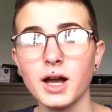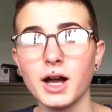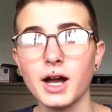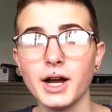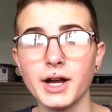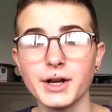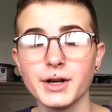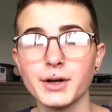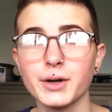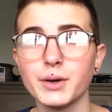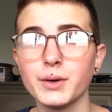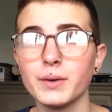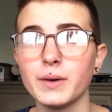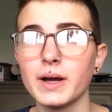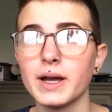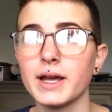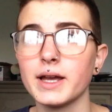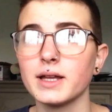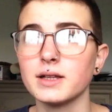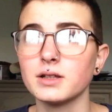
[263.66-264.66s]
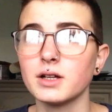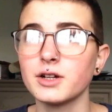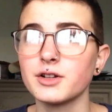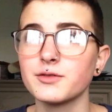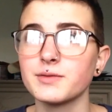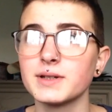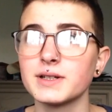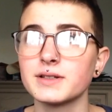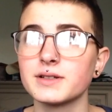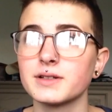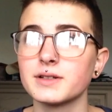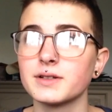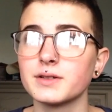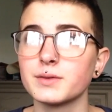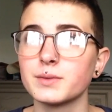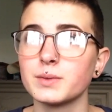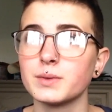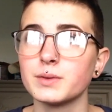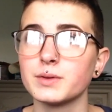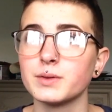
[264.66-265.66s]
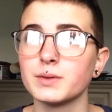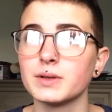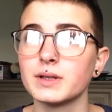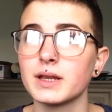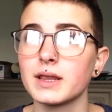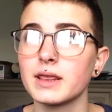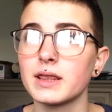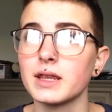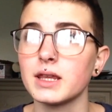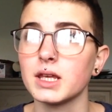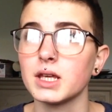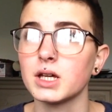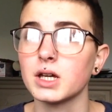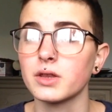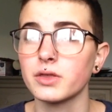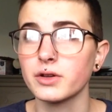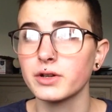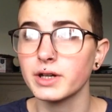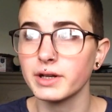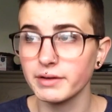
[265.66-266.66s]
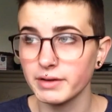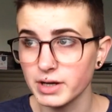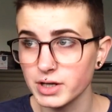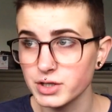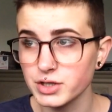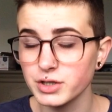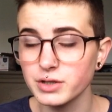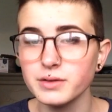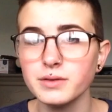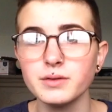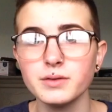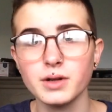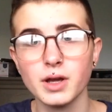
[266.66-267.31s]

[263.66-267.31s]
I know a lot of piercers will do it the other direction